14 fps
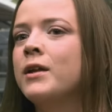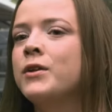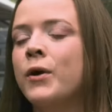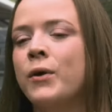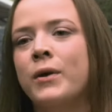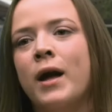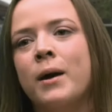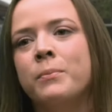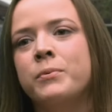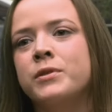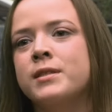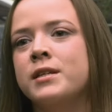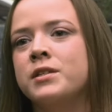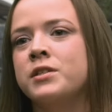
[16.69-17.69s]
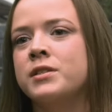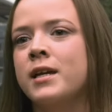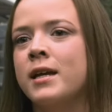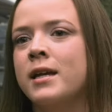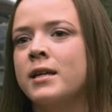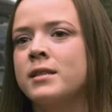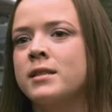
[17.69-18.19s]
knowing how prestigious
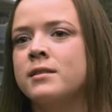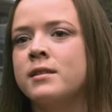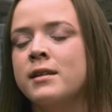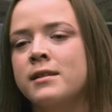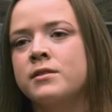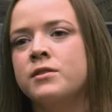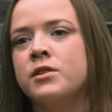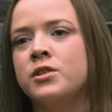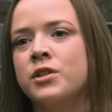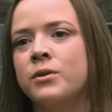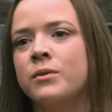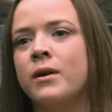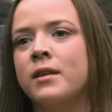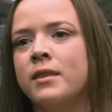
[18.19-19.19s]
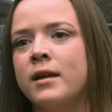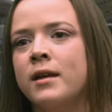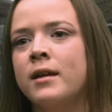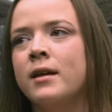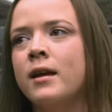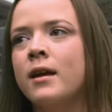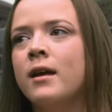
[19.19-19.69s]
it is as an institute. I think